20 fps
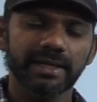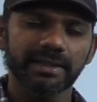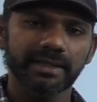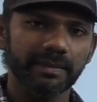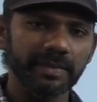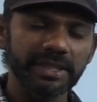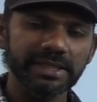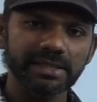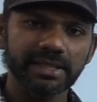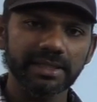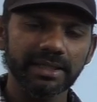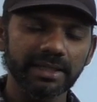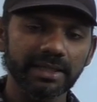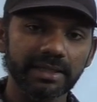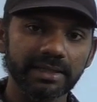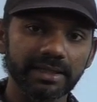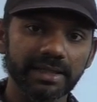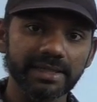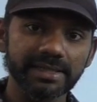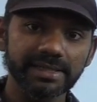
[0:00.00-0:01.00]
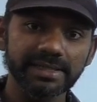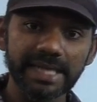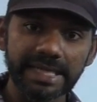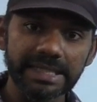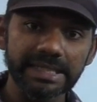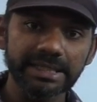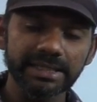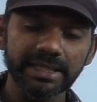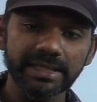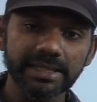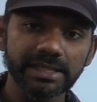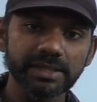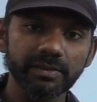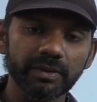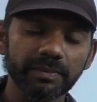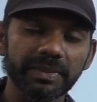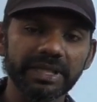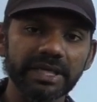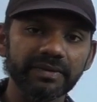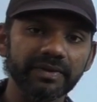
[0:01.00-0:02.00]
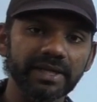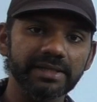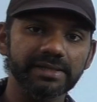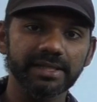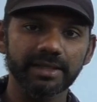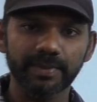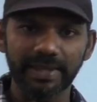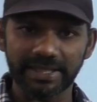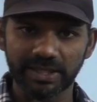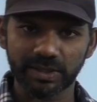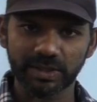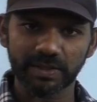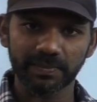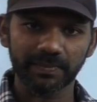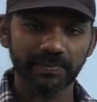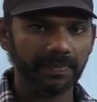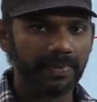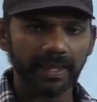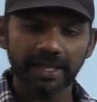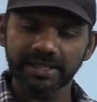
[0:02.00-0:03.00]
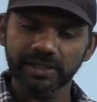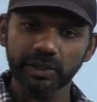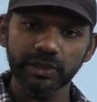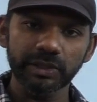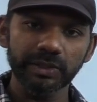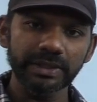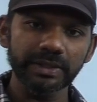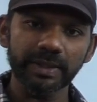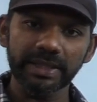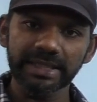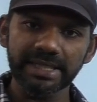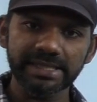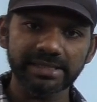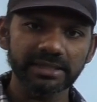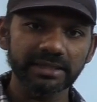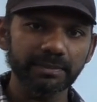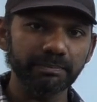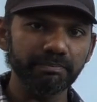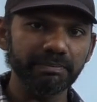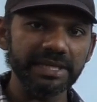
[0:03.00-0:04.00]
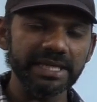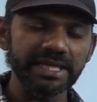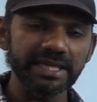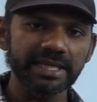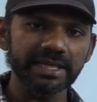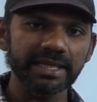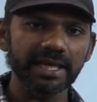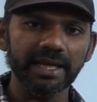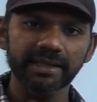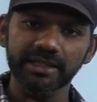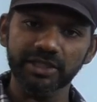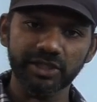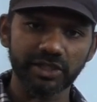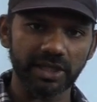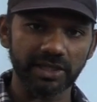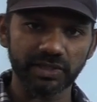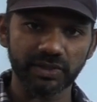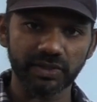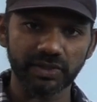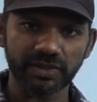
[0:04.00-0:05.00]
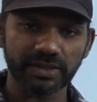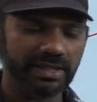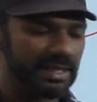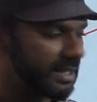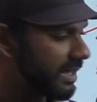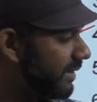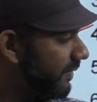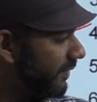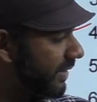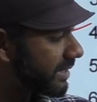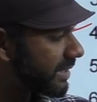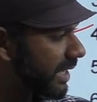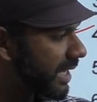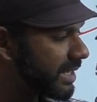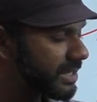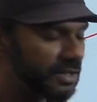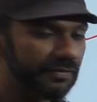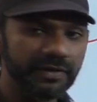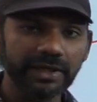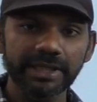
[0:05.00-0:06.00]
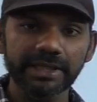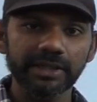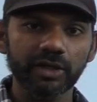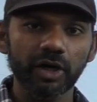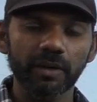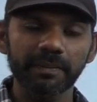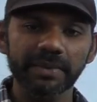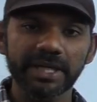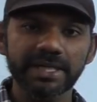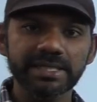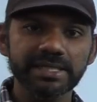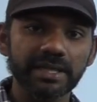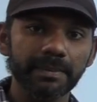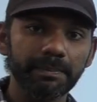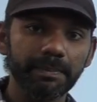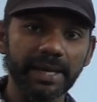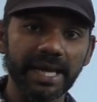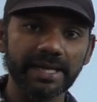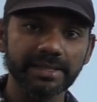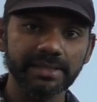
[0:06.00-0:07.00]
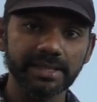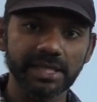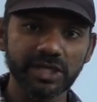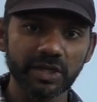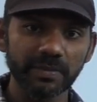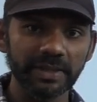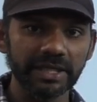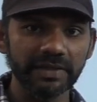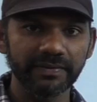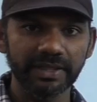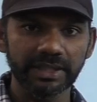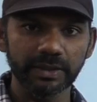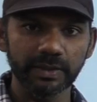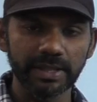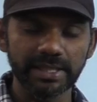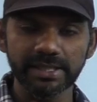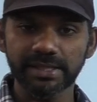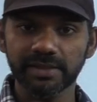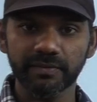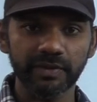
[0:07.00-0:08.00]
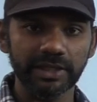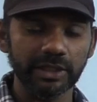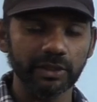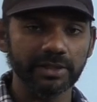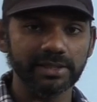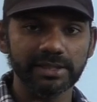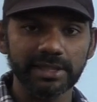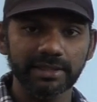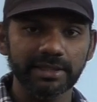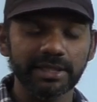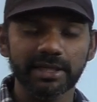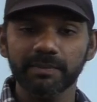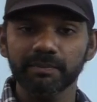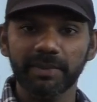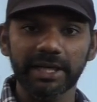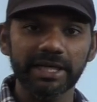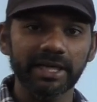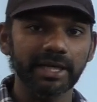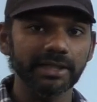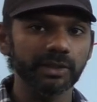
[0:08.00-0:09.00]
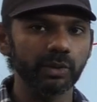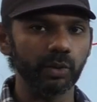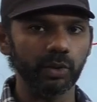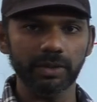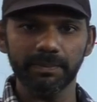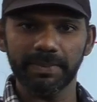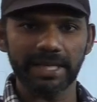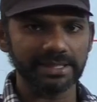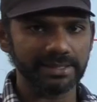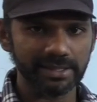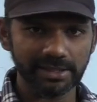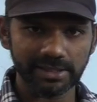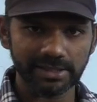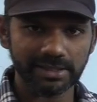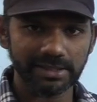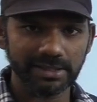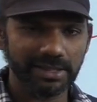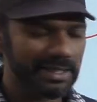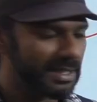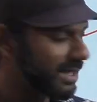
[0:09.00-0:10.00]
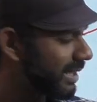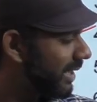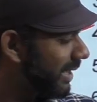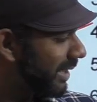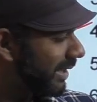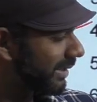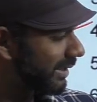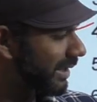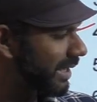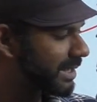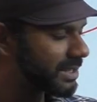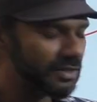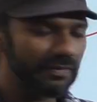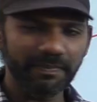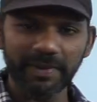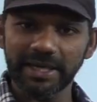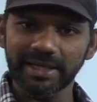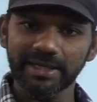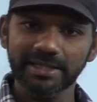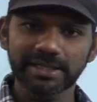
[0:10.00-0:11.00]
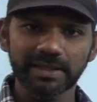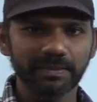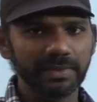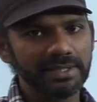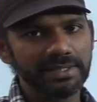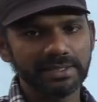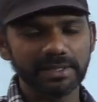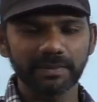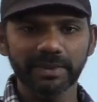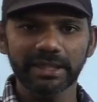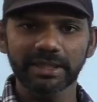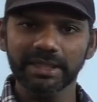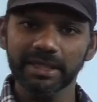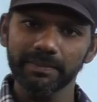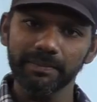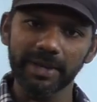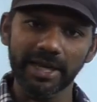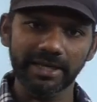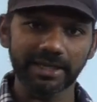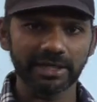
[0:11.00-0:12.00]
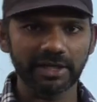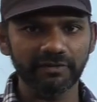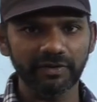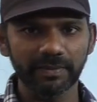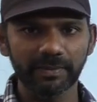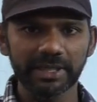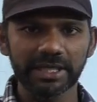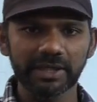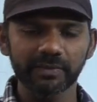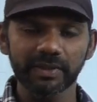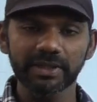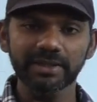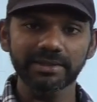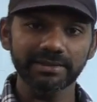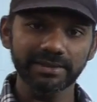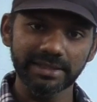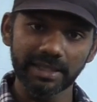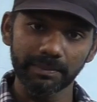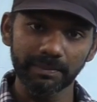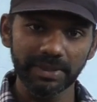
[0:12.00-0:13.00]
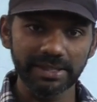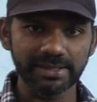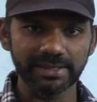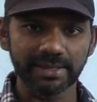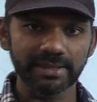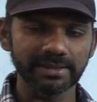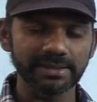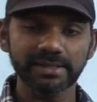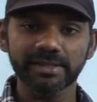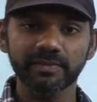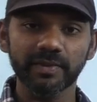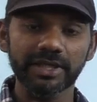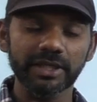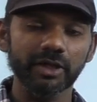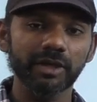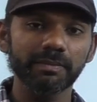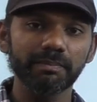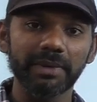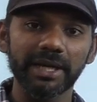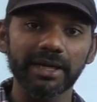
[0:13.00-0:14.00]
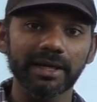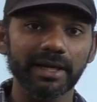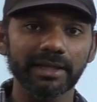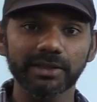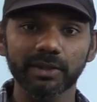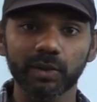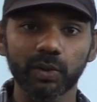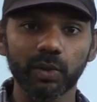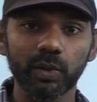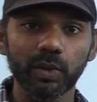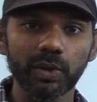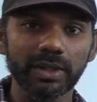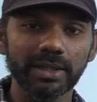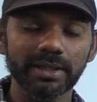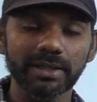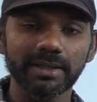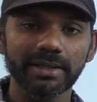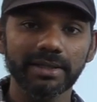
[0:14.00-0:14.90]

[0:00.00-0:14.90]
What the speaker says: that means a sentence will be given as a question. So you need to understand the meaning and the charge. Whereas in the case of reading comprehension, a passage will be given to us. We cannot sit there and by heart the whole passage. In the case of parajumbles, similarly, a paragraph will be given, jumbled sentences. We cannot by heart the whole